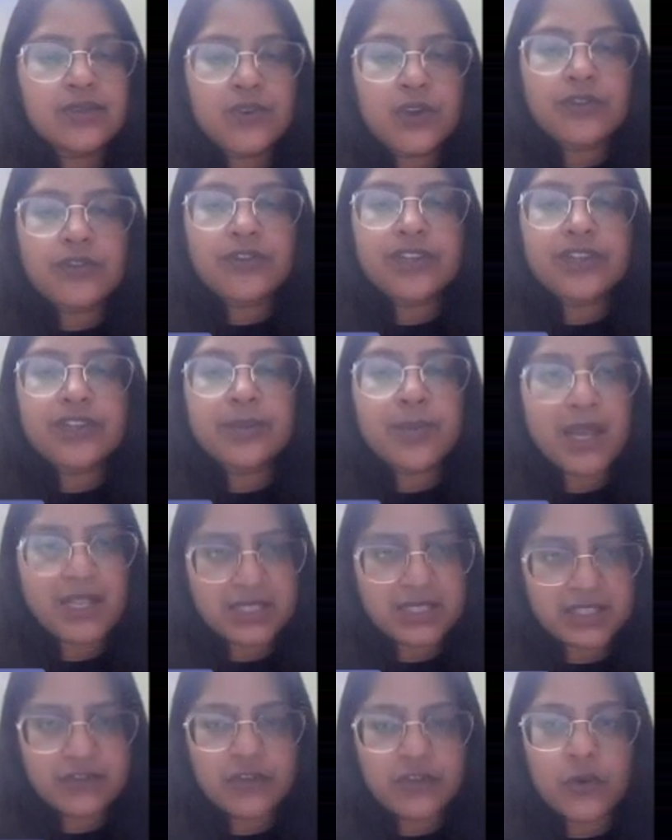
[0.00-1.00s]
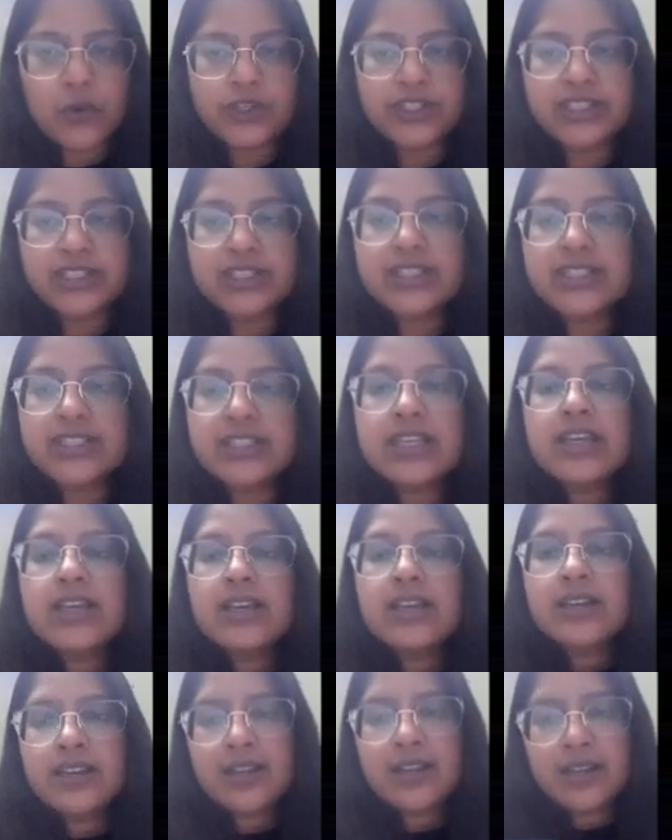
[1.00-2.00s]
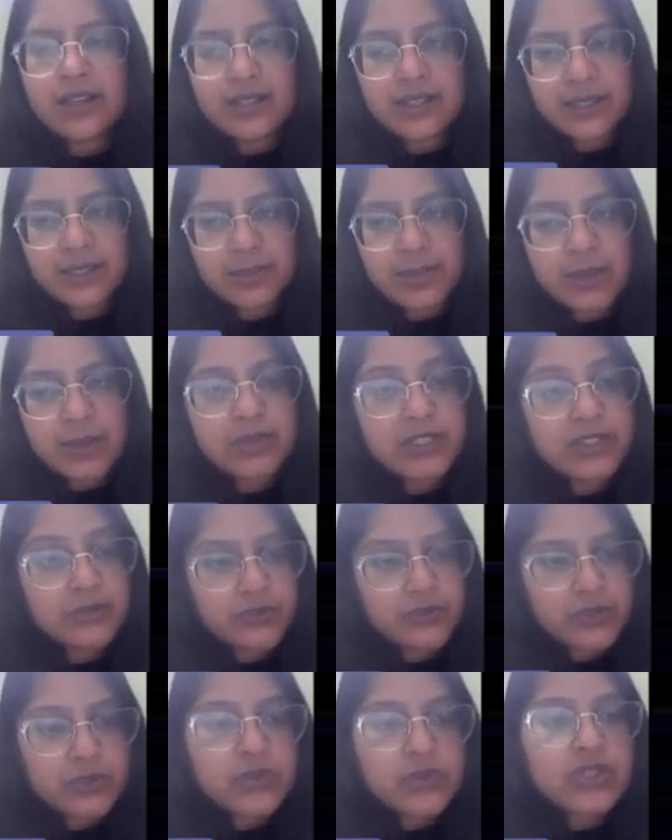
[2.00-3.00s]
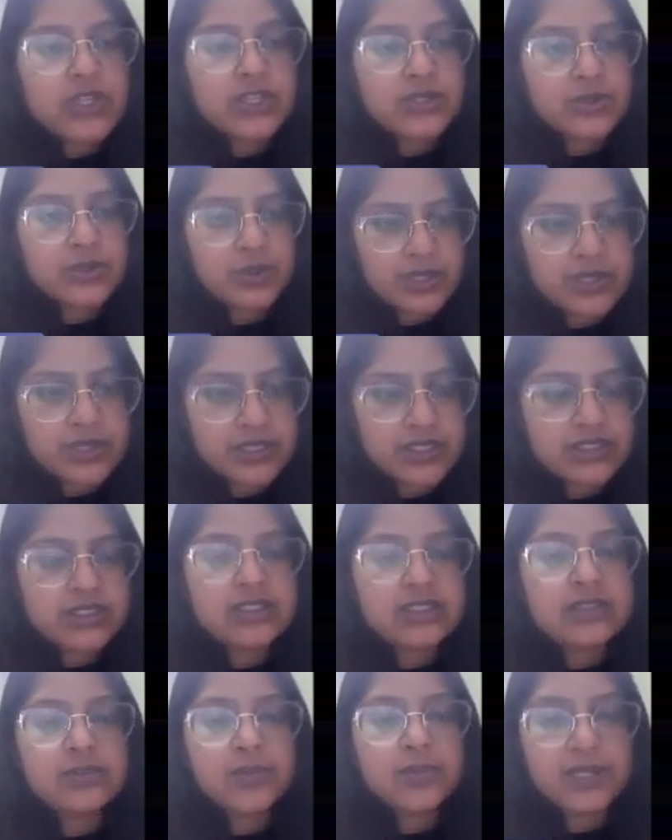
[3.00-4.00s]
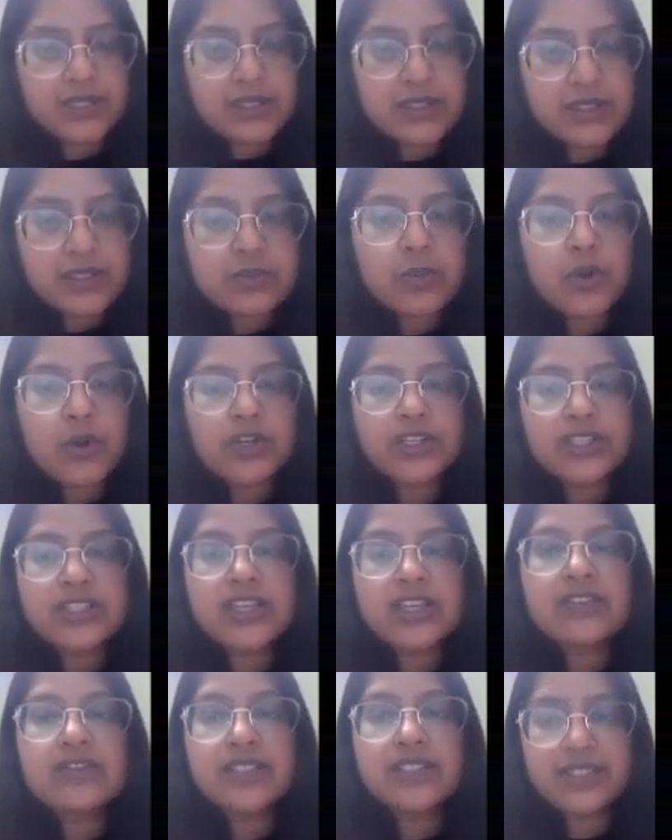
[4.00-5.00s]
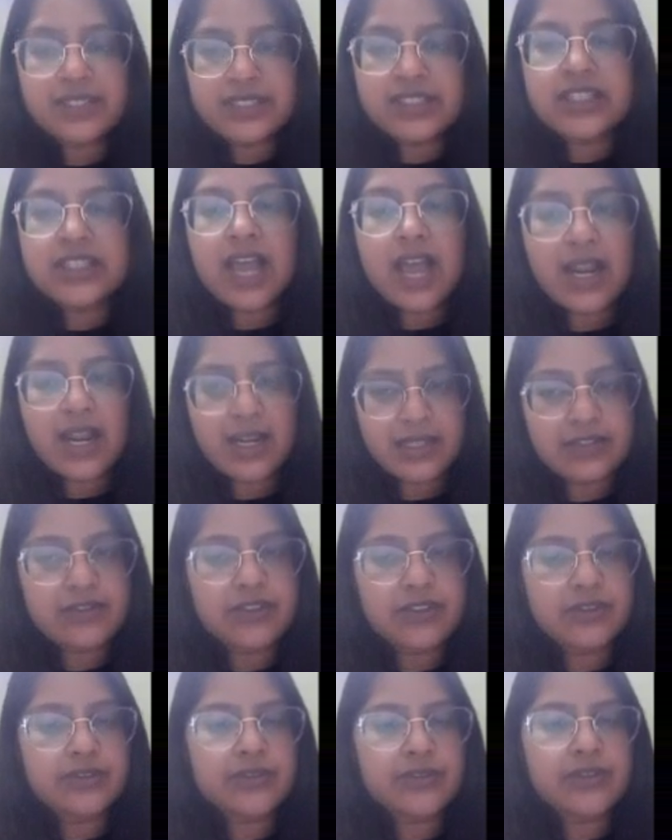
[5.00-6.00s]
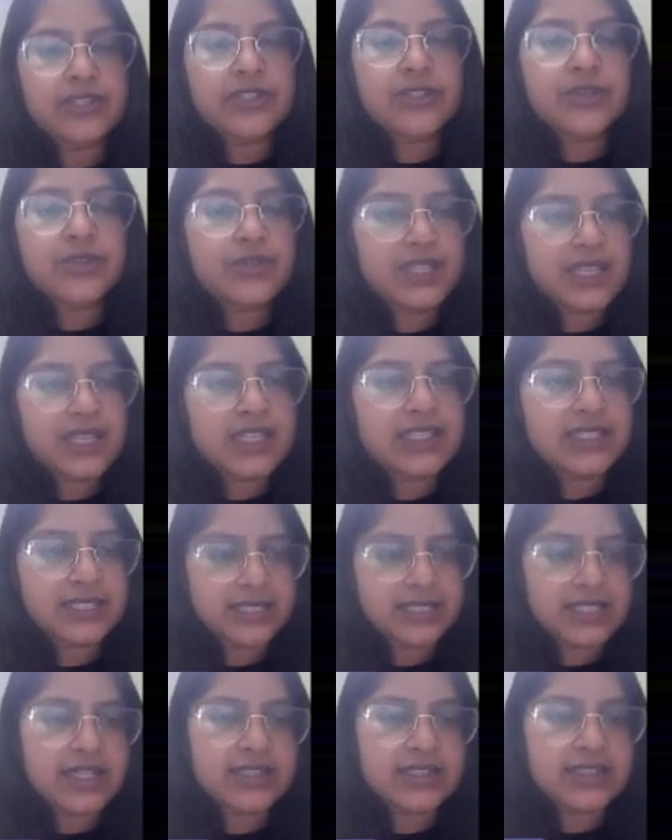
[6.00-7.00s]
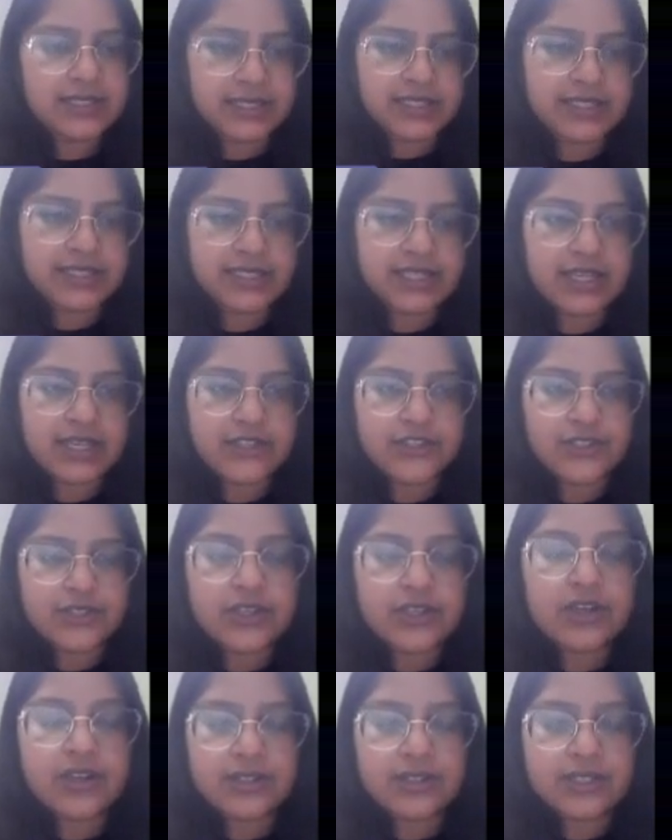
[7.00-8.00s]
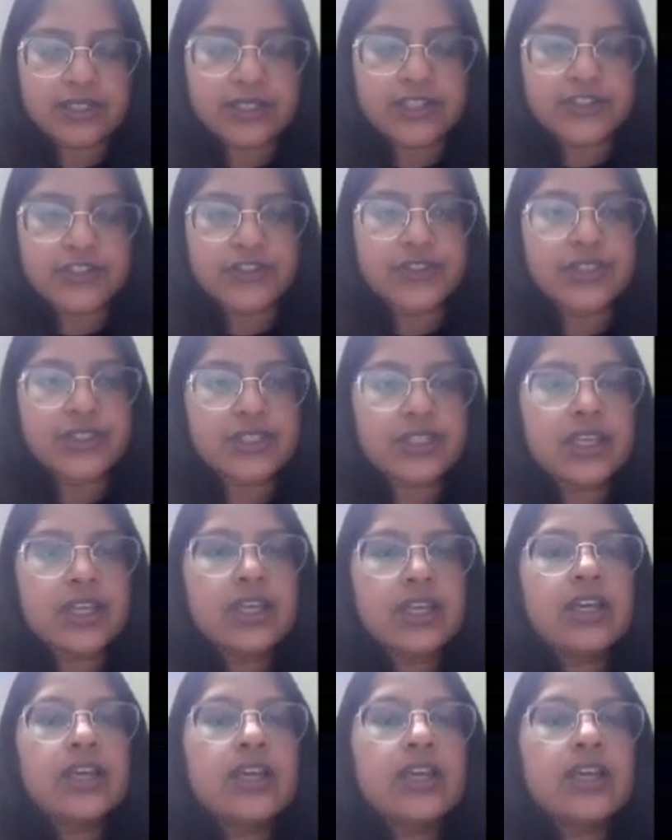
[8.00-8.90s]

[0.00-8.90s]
involving a passive audience. The public views are solicited, but respondents have little active influence over any resulting discussion decisions.